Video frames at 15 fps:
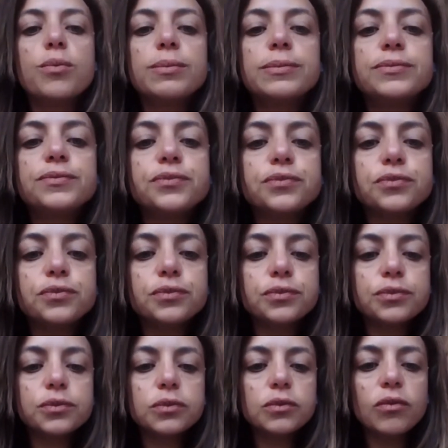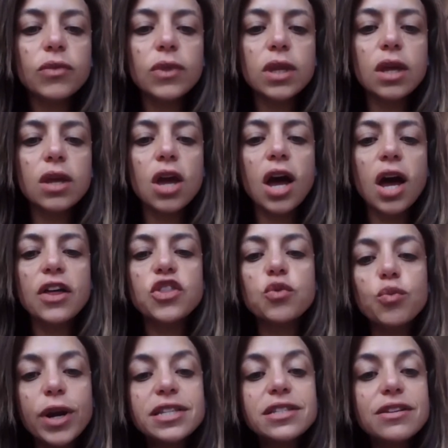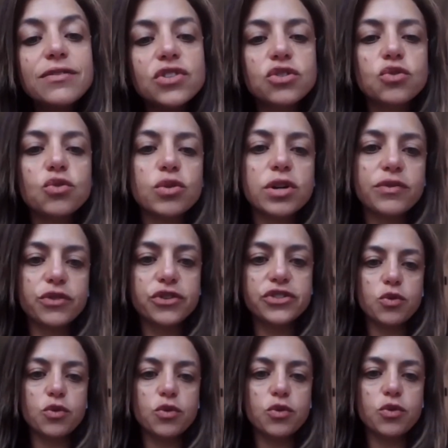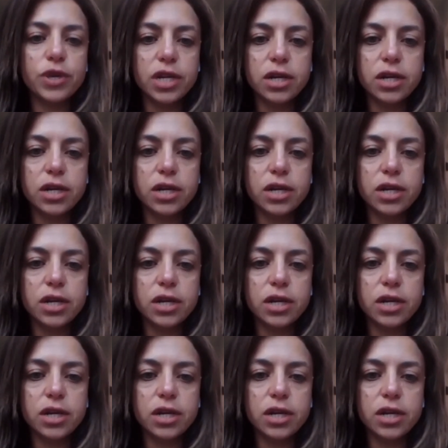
so uh, the rest of the story for St.